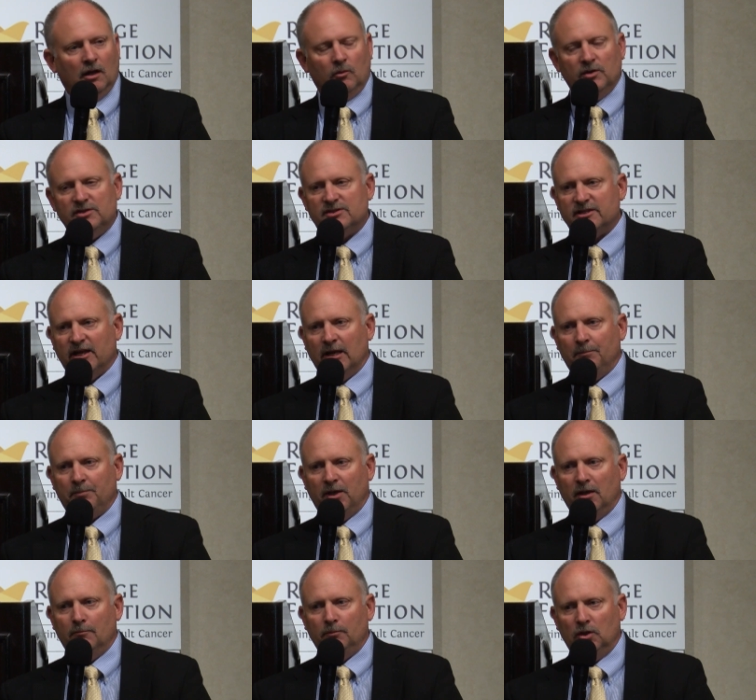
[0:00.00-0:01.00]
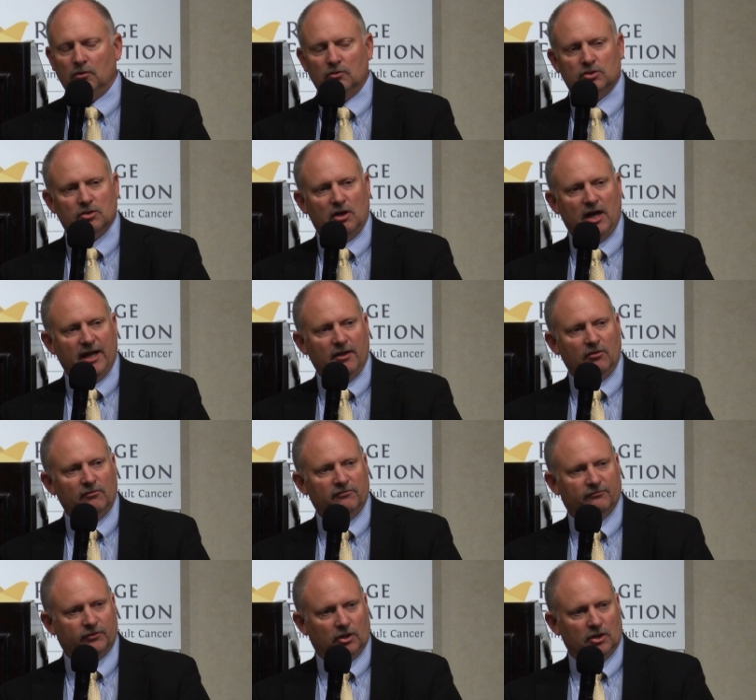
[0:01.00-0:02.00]
we set up an immune trial
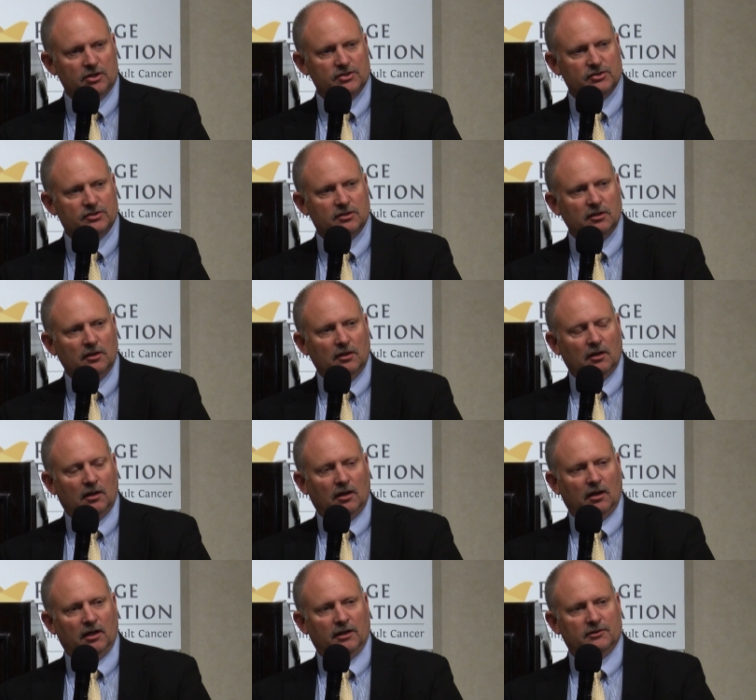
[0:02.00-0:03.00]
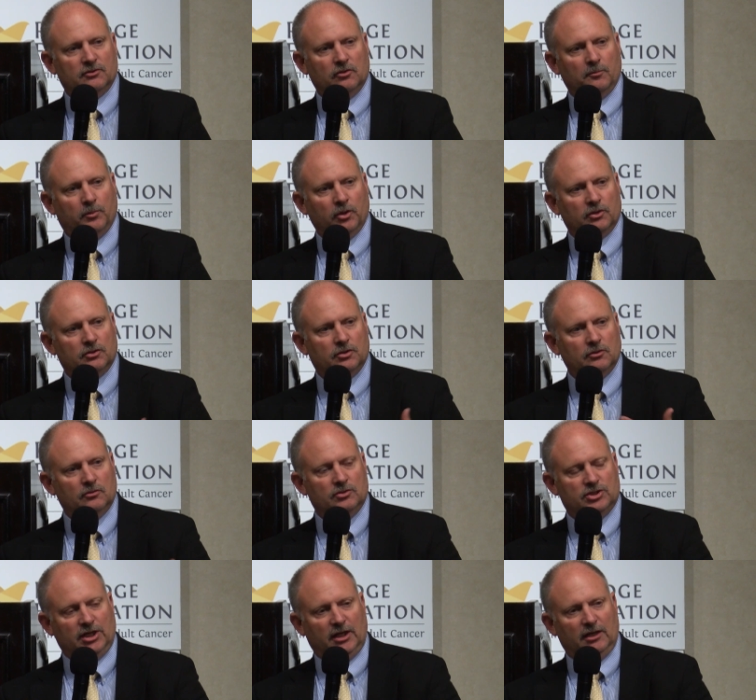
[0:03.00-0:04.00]
first to put
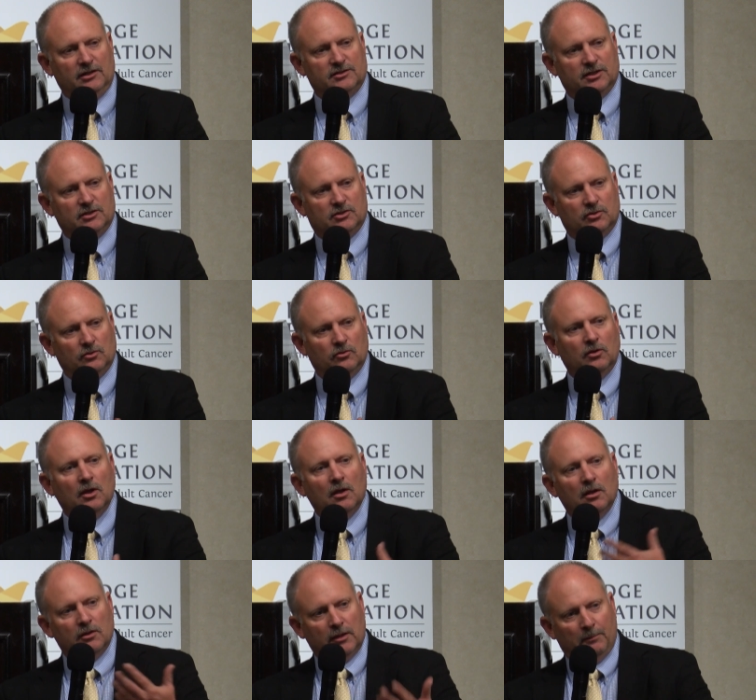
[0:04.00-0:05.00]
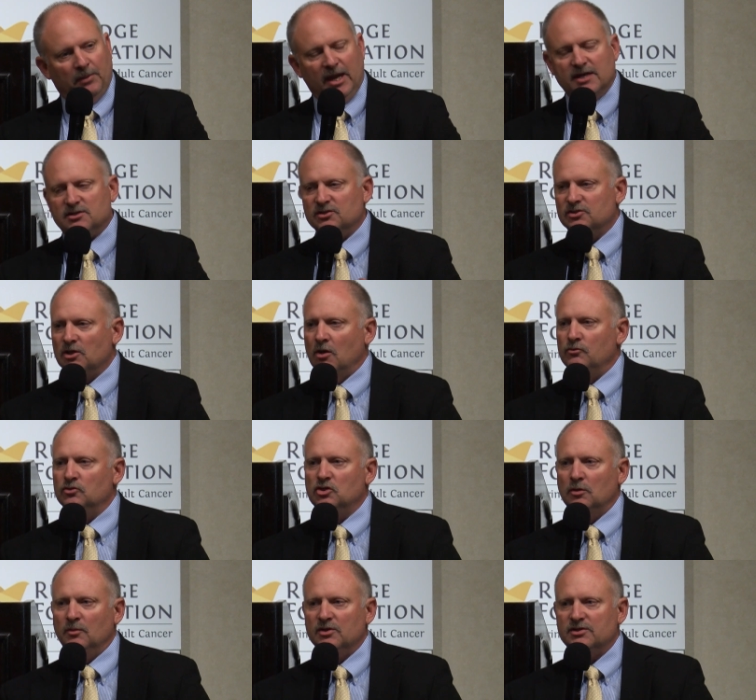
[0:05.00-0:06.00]
two genes into the patient's own
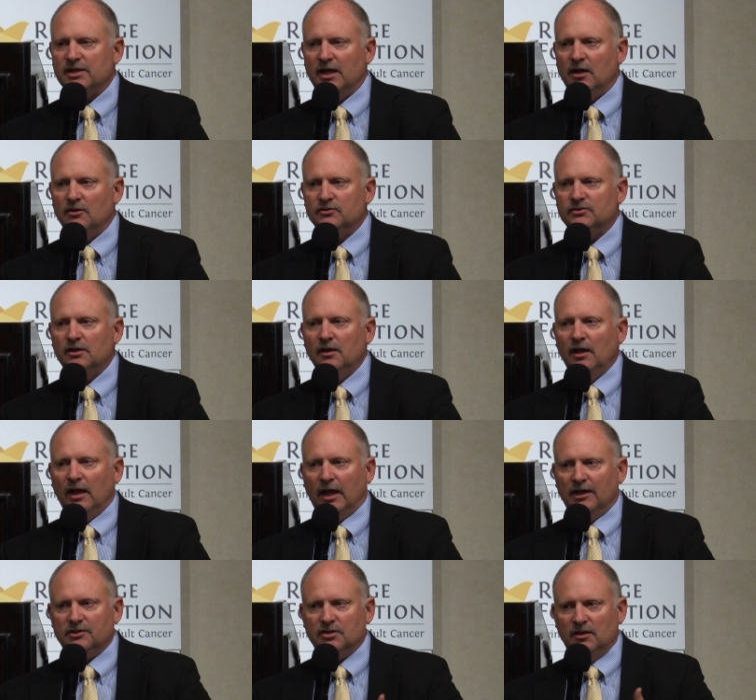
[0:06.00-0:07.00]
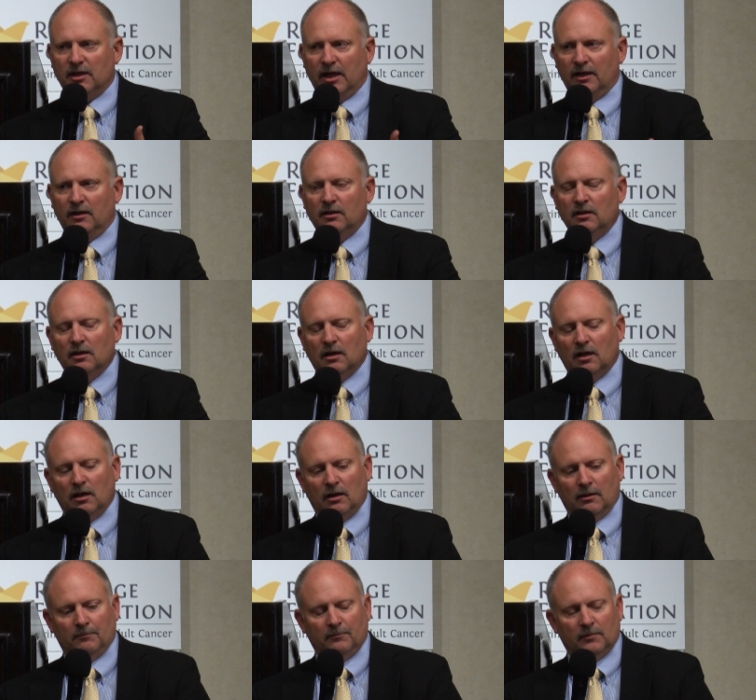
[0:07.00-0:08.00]
tumor cells and to then
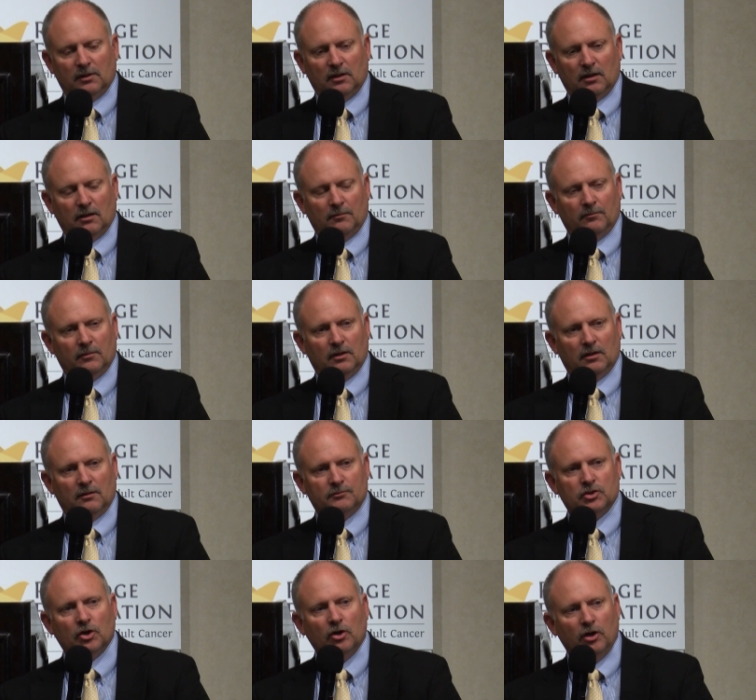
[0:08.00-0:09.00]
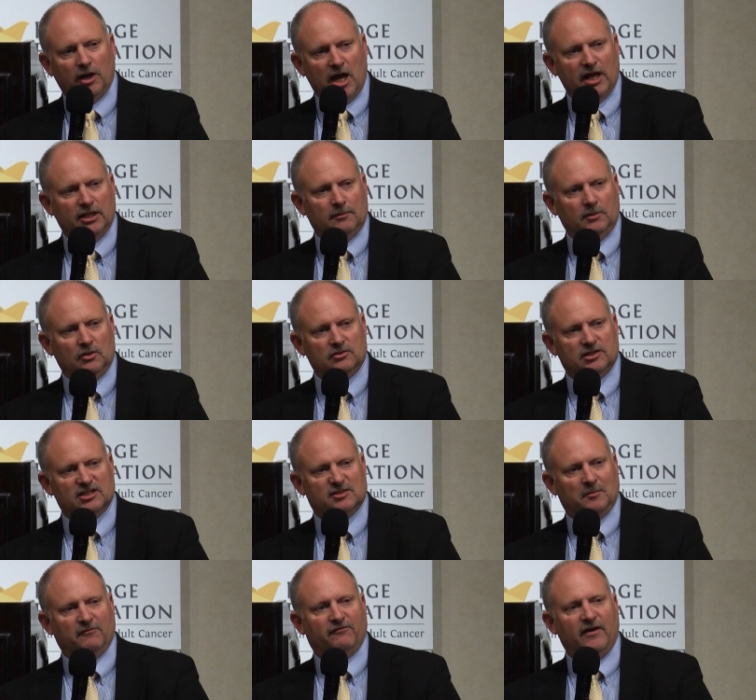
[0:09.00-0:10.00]
turn on the immune
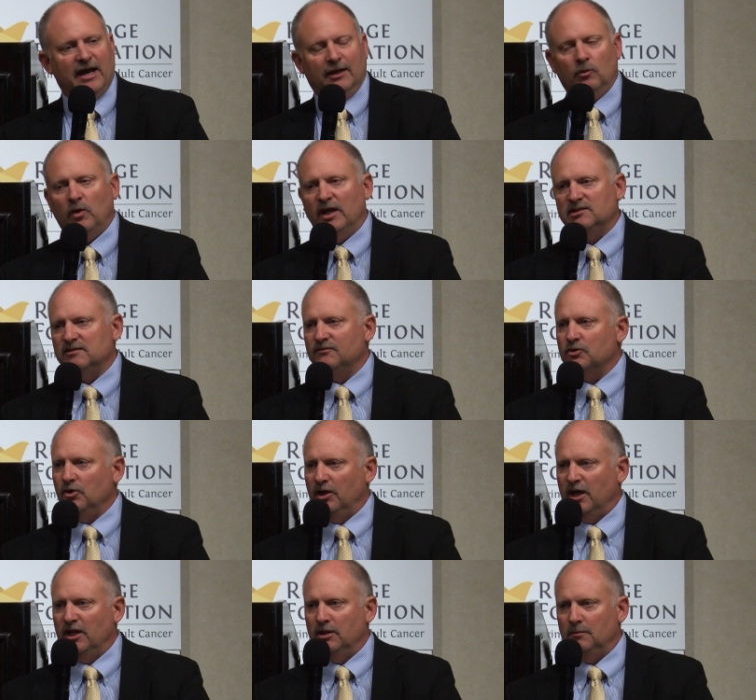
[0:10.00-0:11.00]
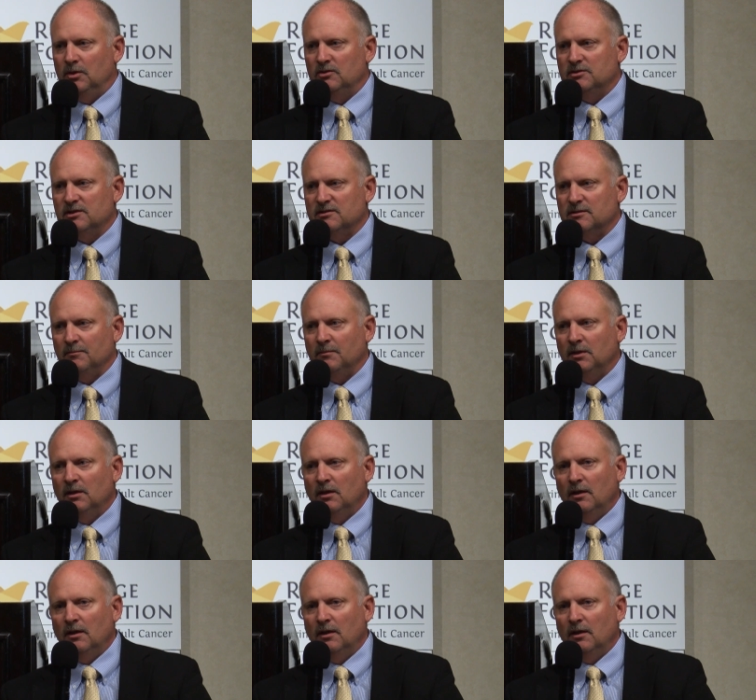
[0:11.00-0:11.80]
system and find ways of turning on the immune system.